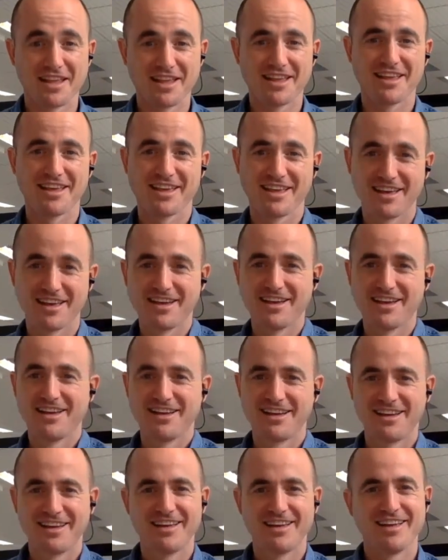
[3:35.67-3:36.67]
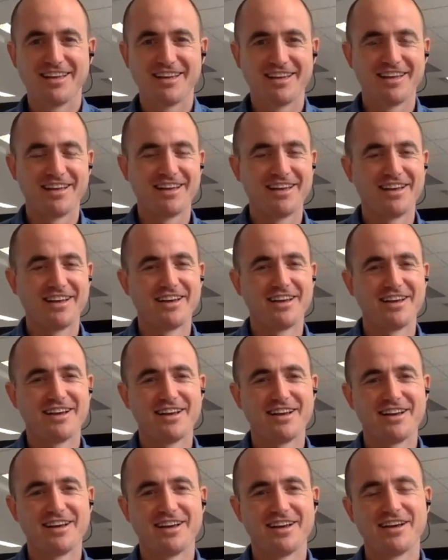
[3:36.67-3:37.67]

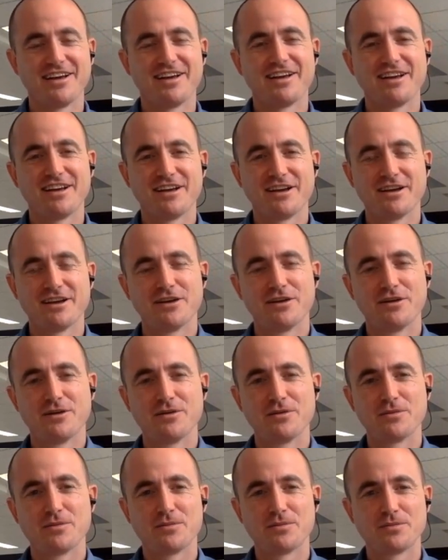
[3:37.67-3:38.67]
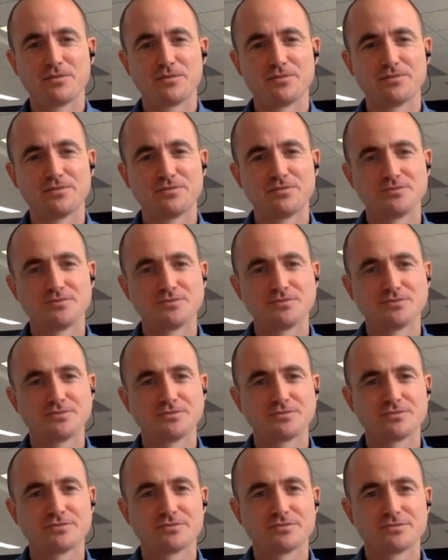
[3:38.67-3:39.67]

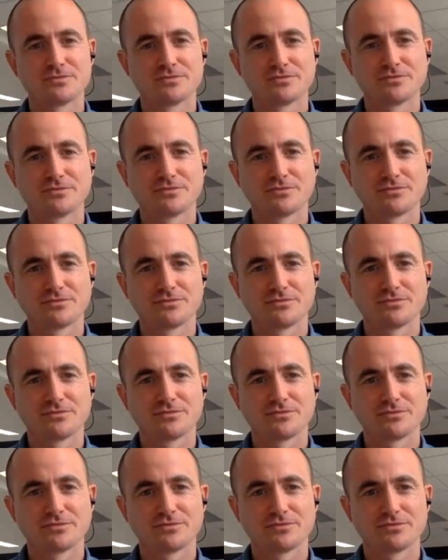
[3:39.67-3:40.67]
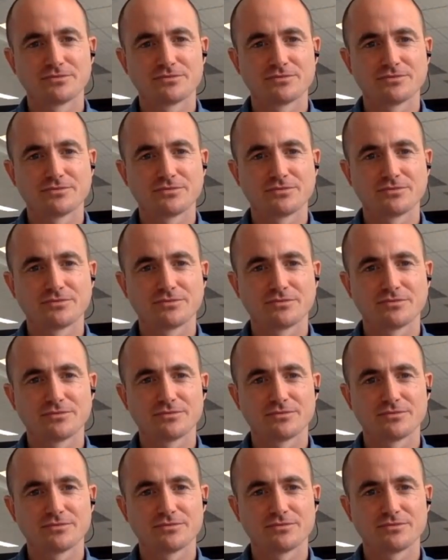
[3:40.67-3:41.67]

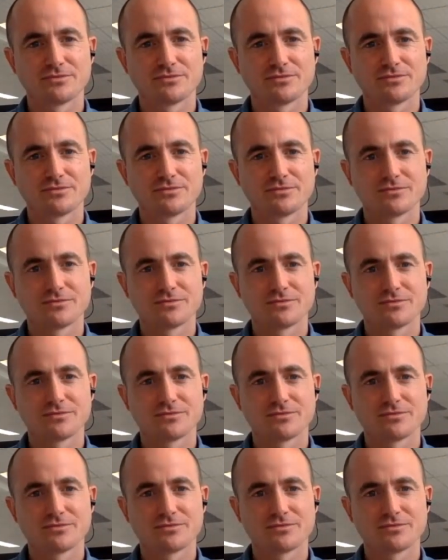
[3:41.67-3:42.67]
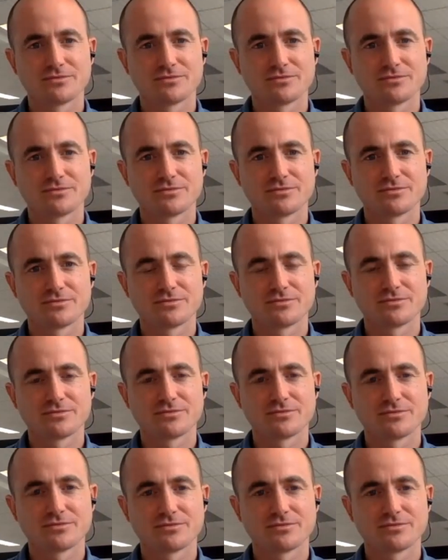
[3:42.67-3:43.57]
(silent)